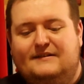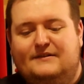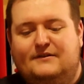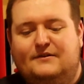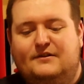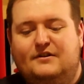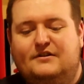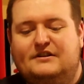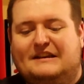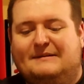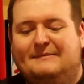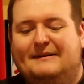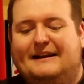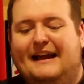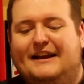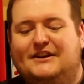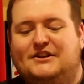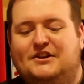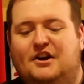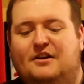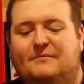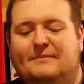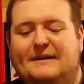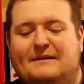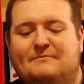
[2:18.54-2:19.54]
Who knows, they might actually
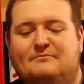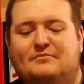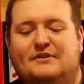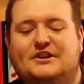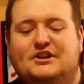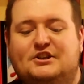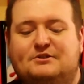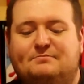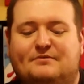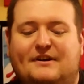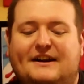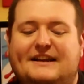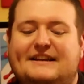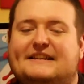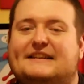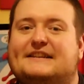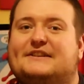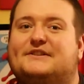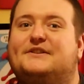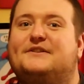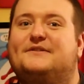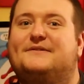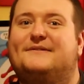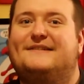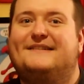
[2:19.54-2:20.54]
all be in British prices
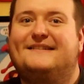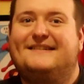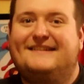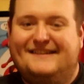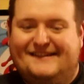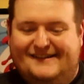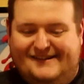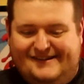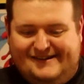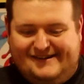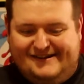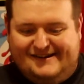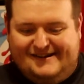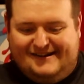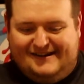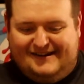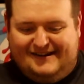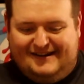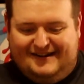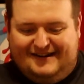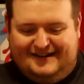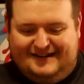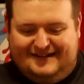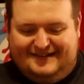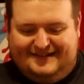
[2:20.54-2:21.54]
too.
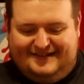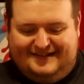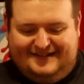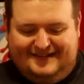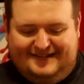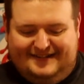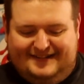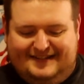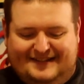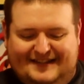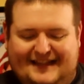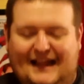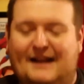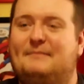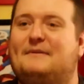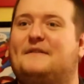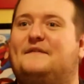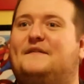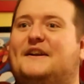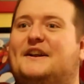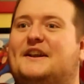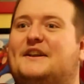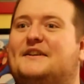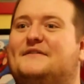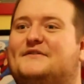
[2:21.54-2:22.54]
That'll be
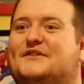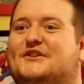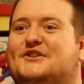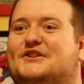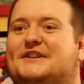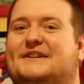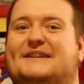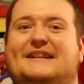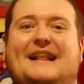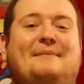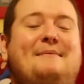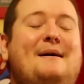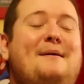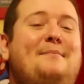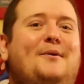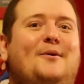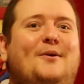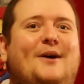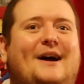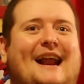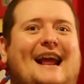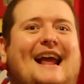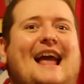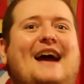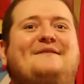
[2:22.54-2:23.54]
fun conversion. That might be
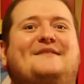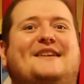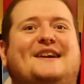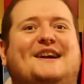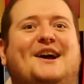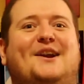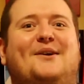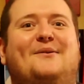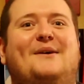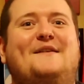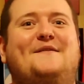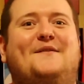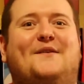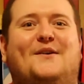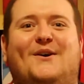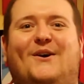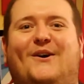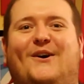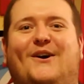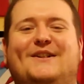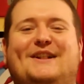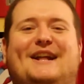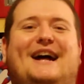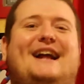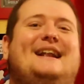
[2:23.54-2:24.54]
what I have to cut away for.
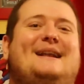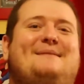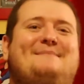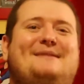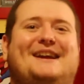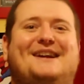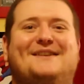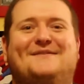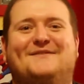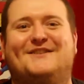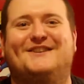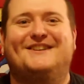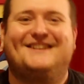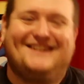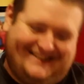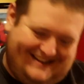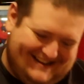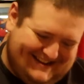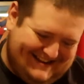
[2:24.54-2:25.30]
Hold on, let me convert.